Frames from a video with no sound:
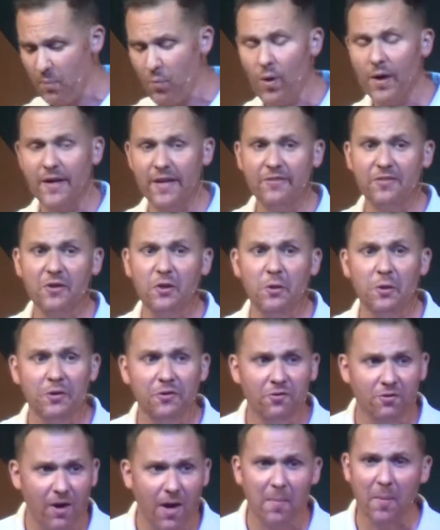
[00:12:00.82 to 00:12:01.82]
Number one, he's a
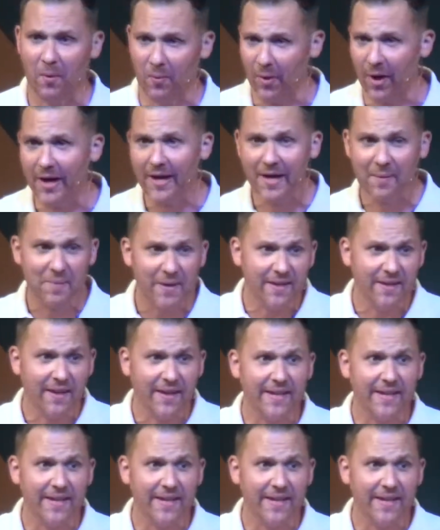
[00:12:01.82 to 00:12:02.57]
good drummer, right? I mean,